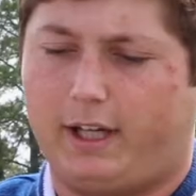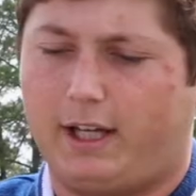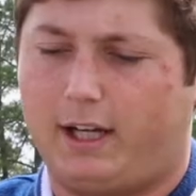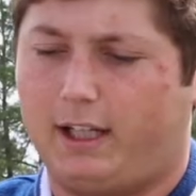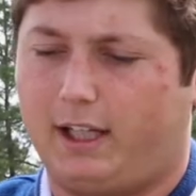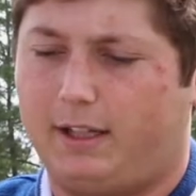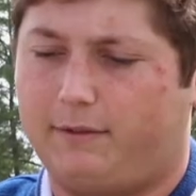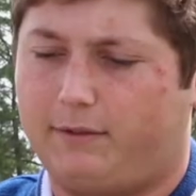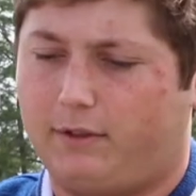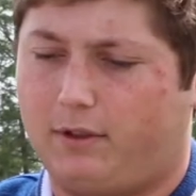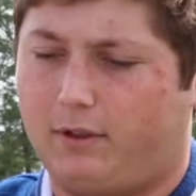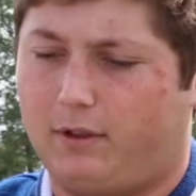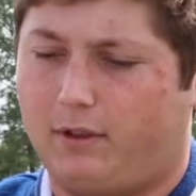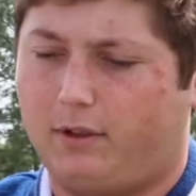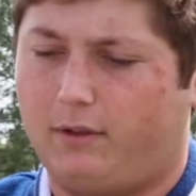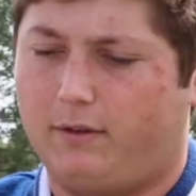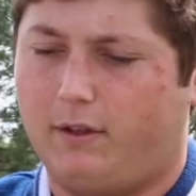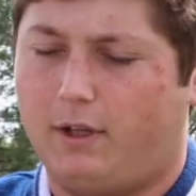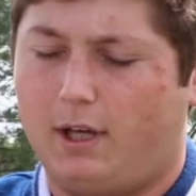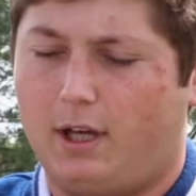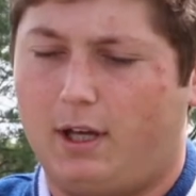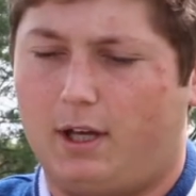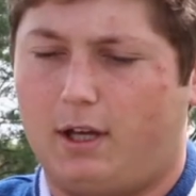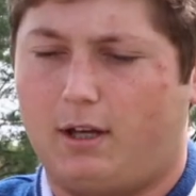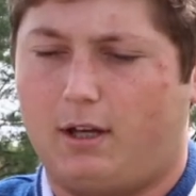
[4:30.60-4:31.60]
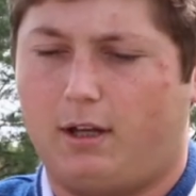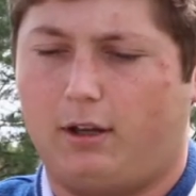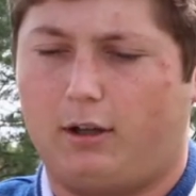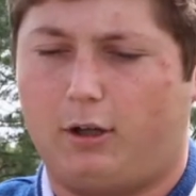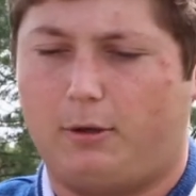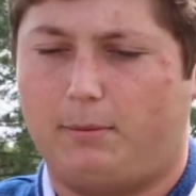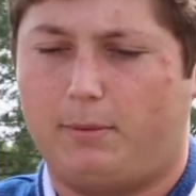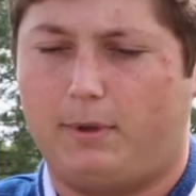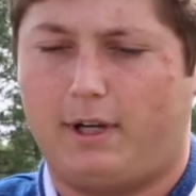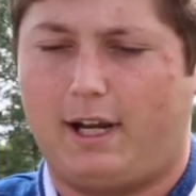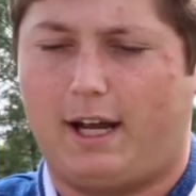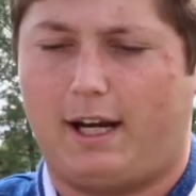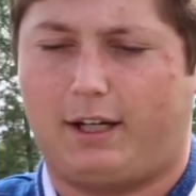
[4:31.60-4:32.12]
It kind of gives you a, a
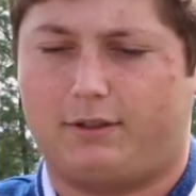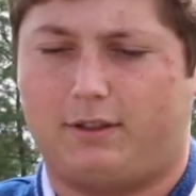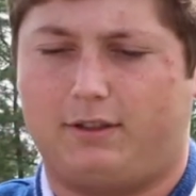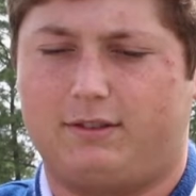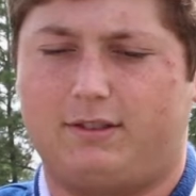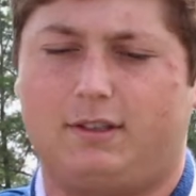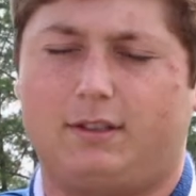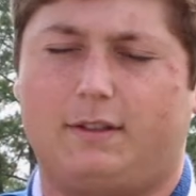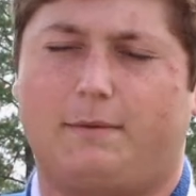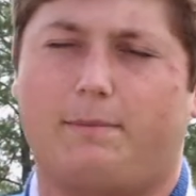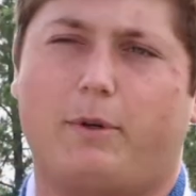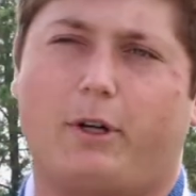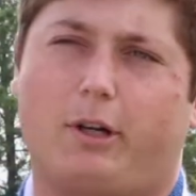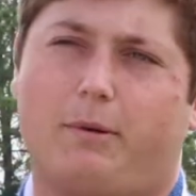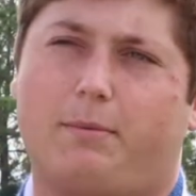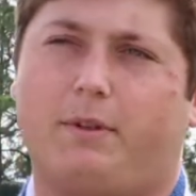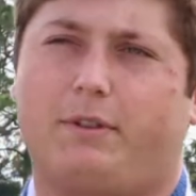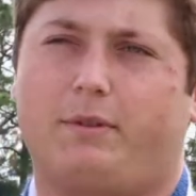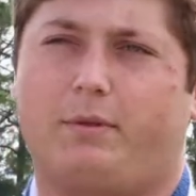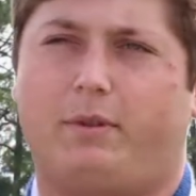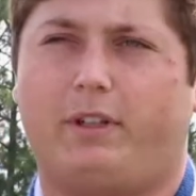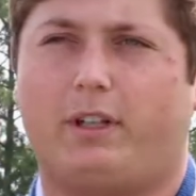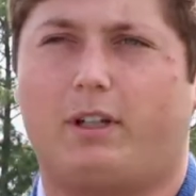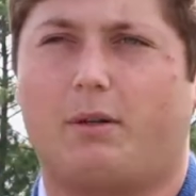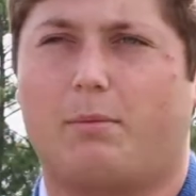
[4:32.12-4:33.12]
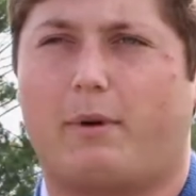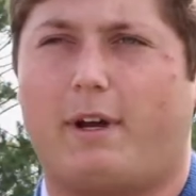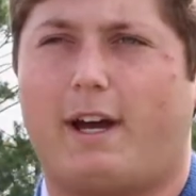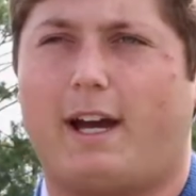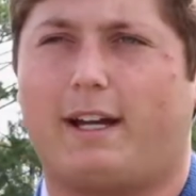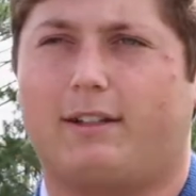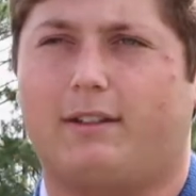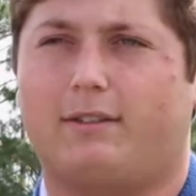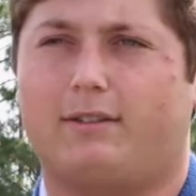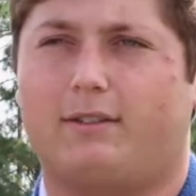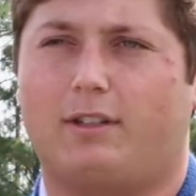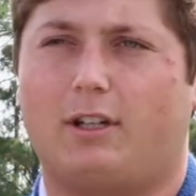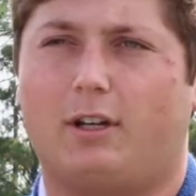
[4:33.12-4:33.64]
little bit extra sense of purpose when you go to
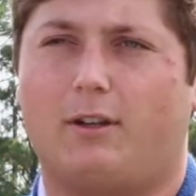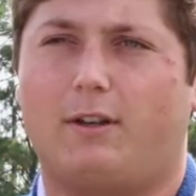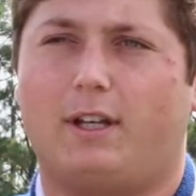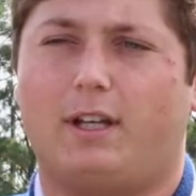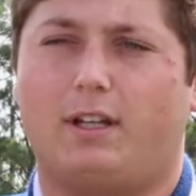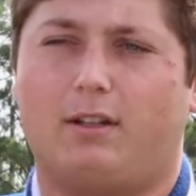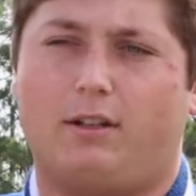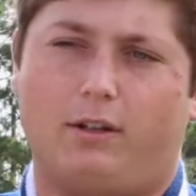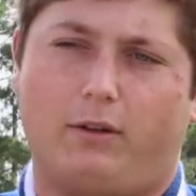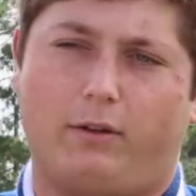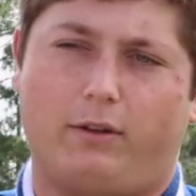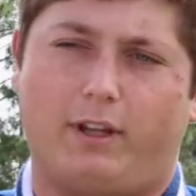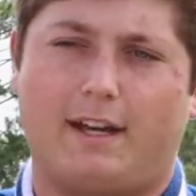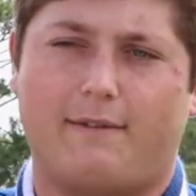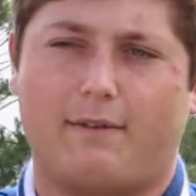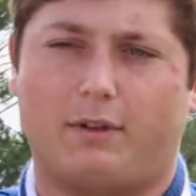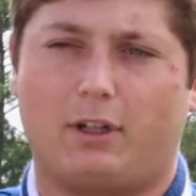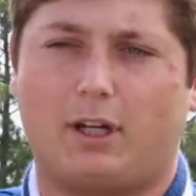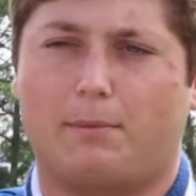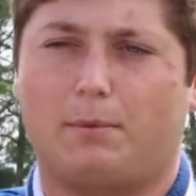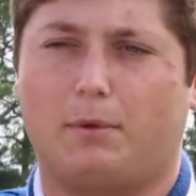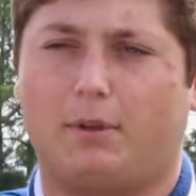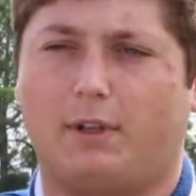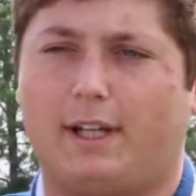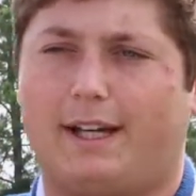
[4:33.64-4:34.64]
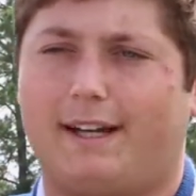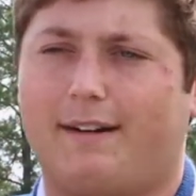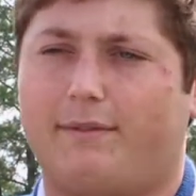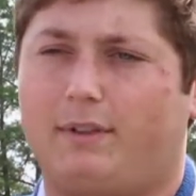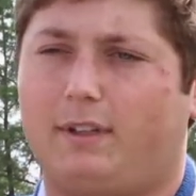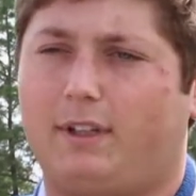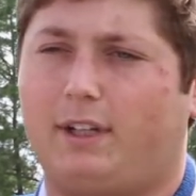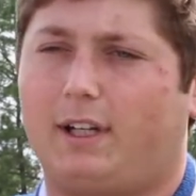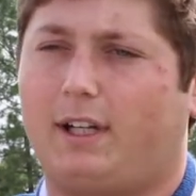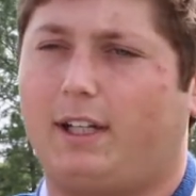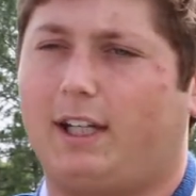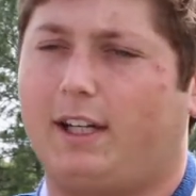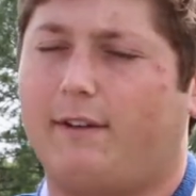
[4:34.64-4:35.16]
practice and know that you only have a couple
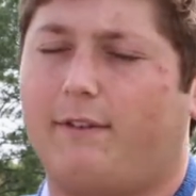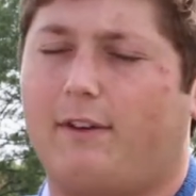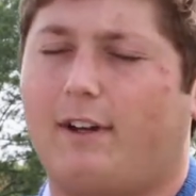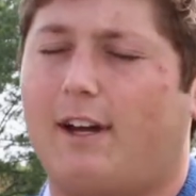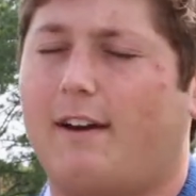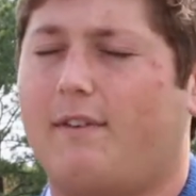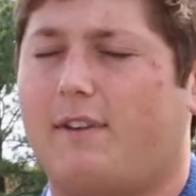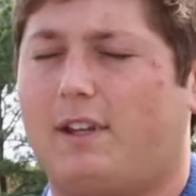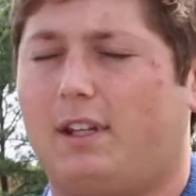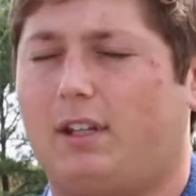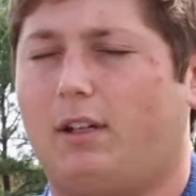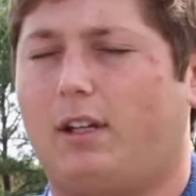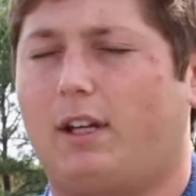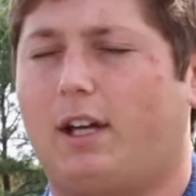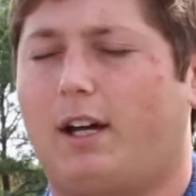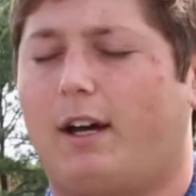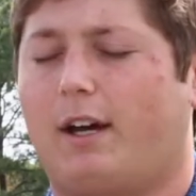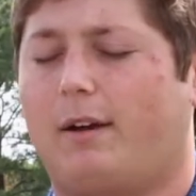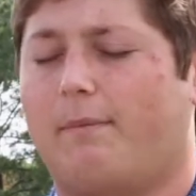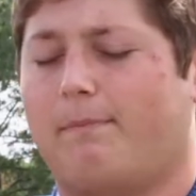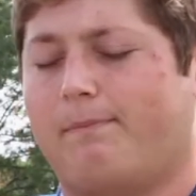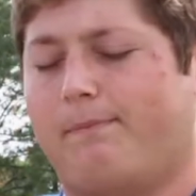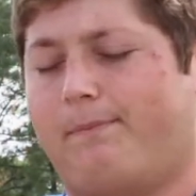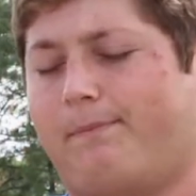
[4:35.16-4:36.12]
left, you got to give it everything you got